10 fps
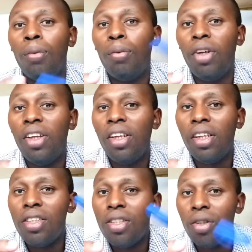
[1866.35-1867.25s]
with
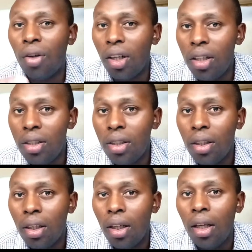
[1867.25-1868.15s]
this knowledge,
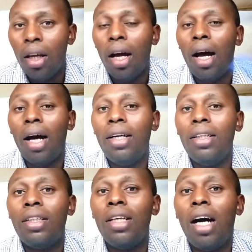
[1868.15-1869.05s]
and it